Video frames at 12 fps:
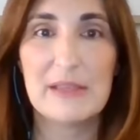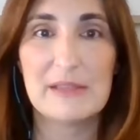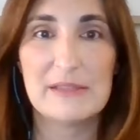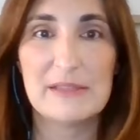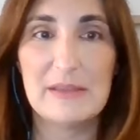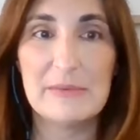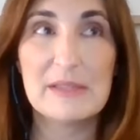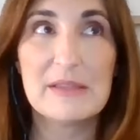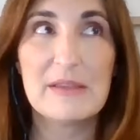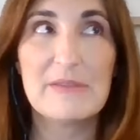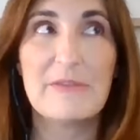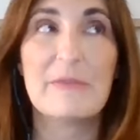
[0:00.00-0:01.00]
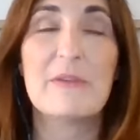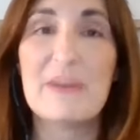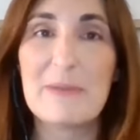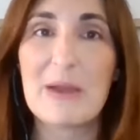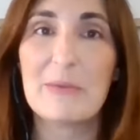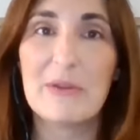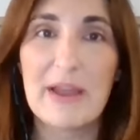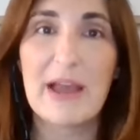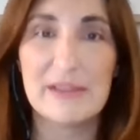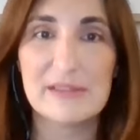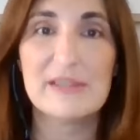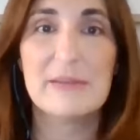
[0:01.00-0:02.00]
It seems, from the feedback we've
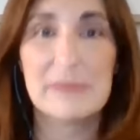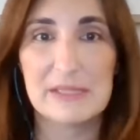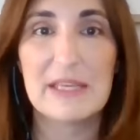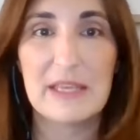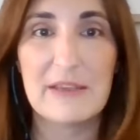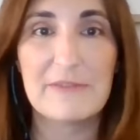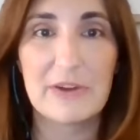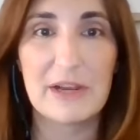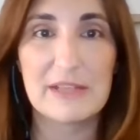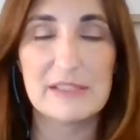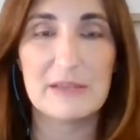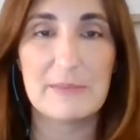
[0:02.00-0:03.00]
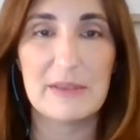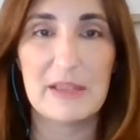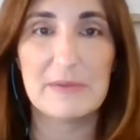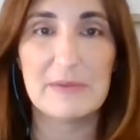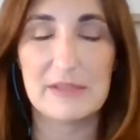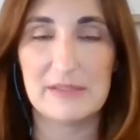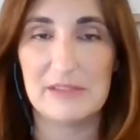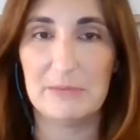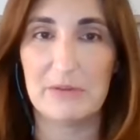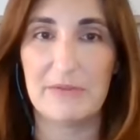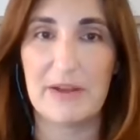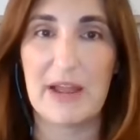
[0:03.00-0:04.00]
gotten, seems key for us to be able to
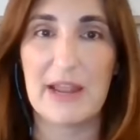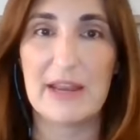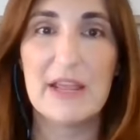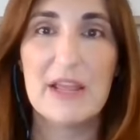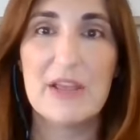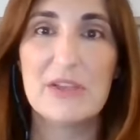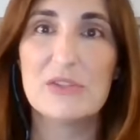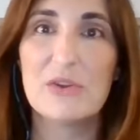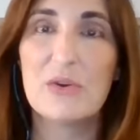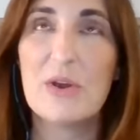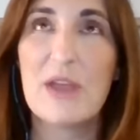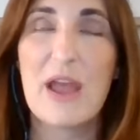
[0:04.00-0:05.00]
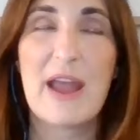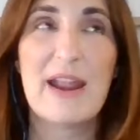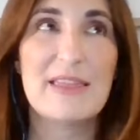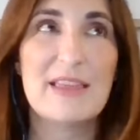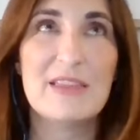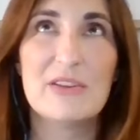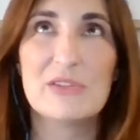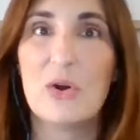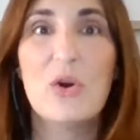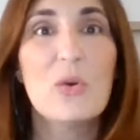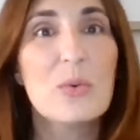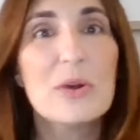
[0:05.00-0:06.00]
still provide. So, and I think there's a
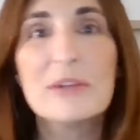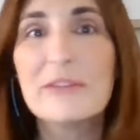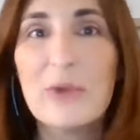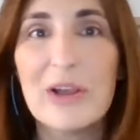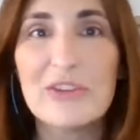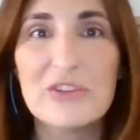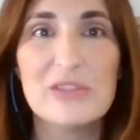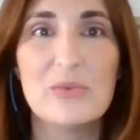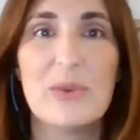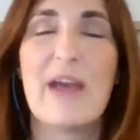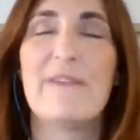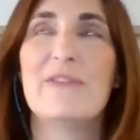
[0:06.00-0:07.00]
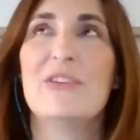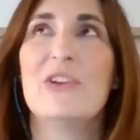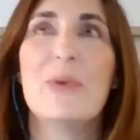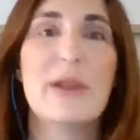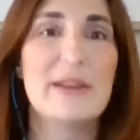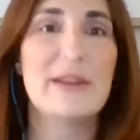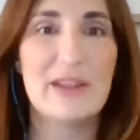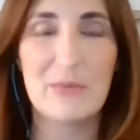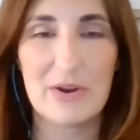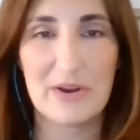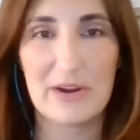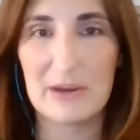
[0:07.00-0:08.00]
whole world of questions. We have no idea
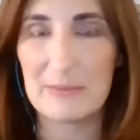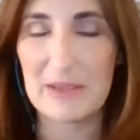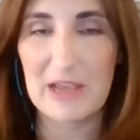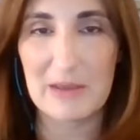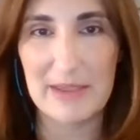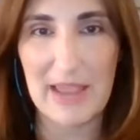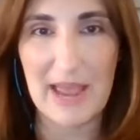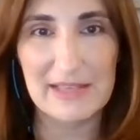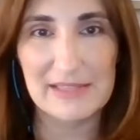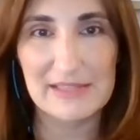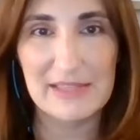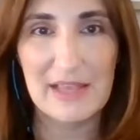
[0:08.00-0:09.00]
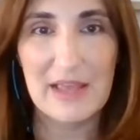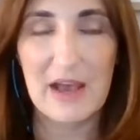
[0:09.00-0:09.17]
what are going to be coming at us.